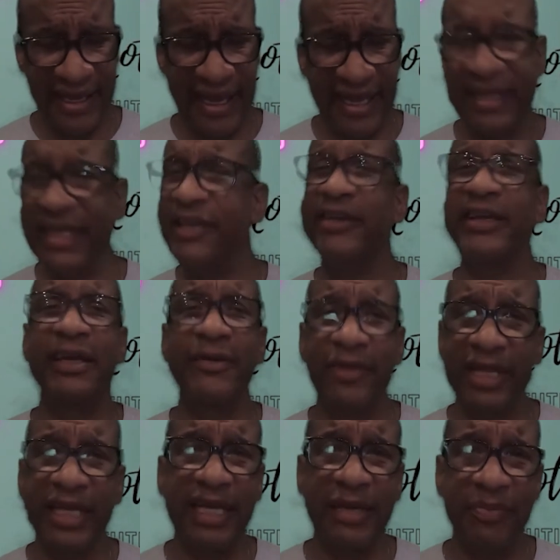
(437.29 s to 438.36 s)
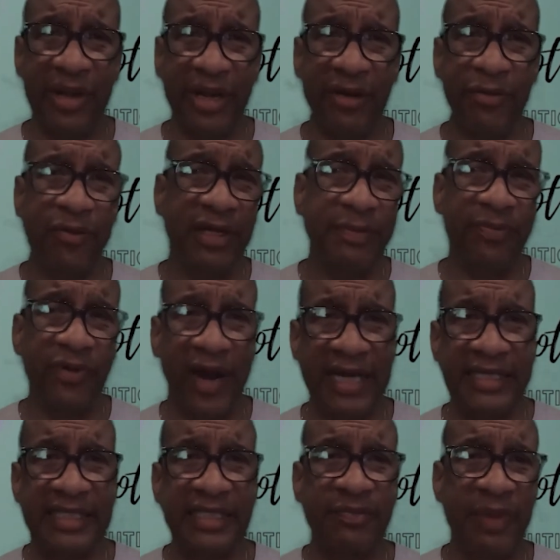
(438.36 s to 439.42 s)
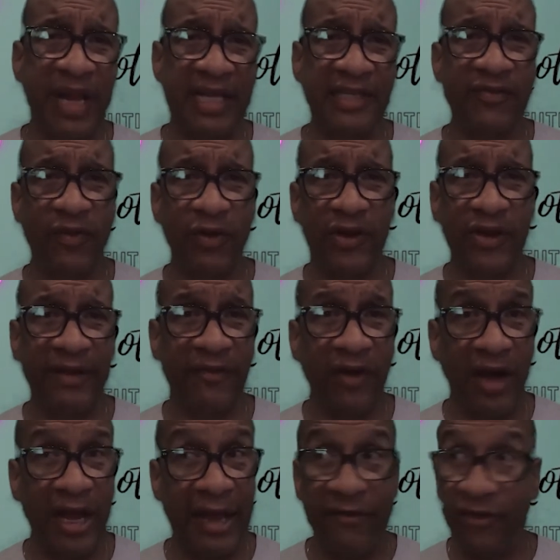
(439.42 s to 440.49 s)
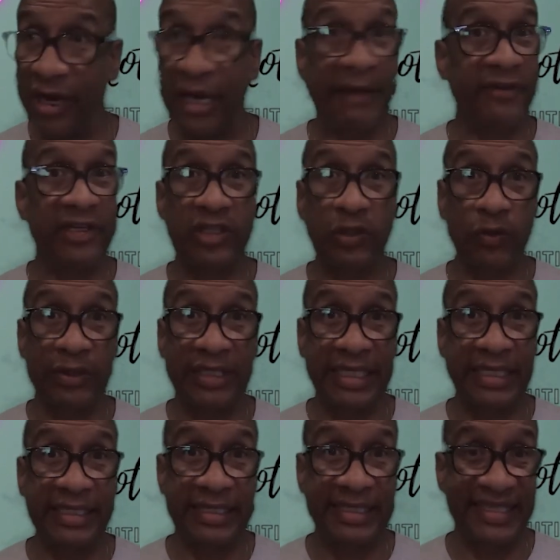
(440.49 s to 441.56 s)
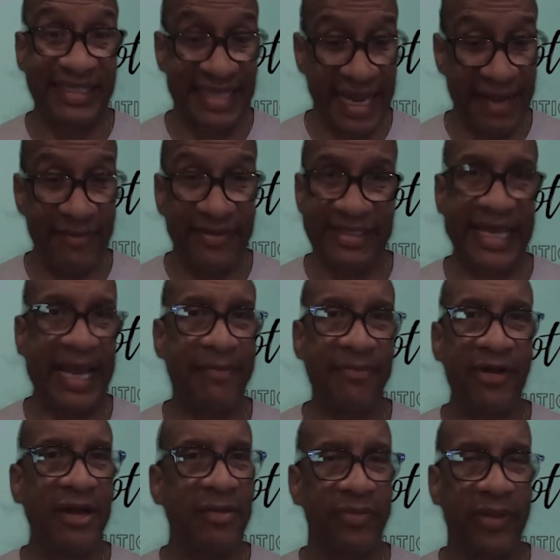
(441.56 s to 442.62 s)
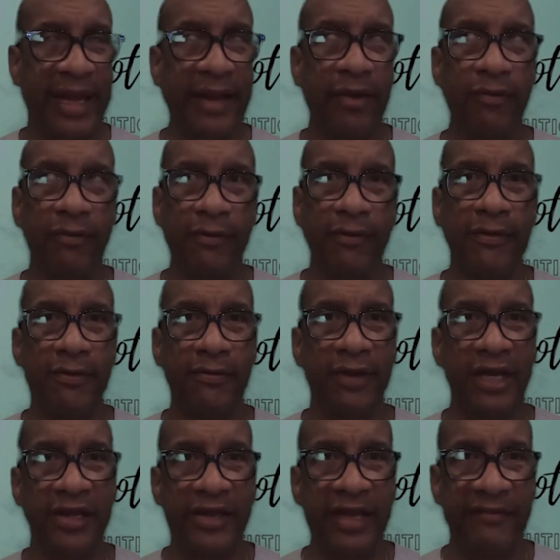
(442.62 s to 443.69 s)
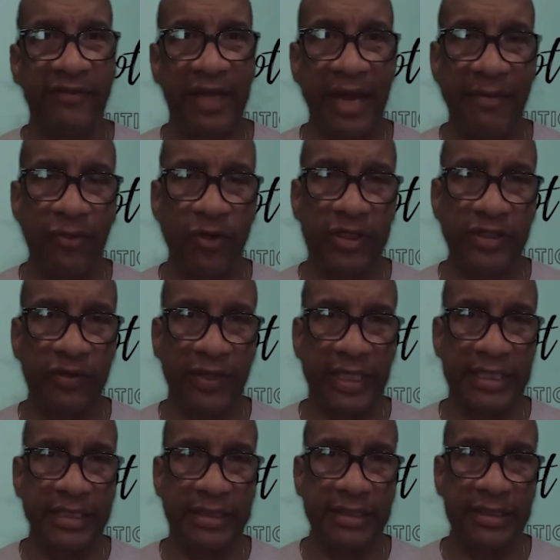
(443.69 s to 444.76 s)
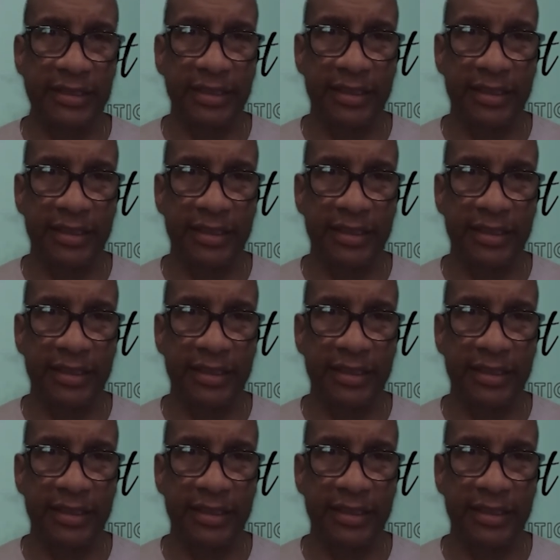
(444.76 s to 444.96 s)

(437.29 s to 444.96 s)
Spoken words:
And then you can really compare what price is best for you. If every school teaches the same exact plan, woo, you have a lot more choices.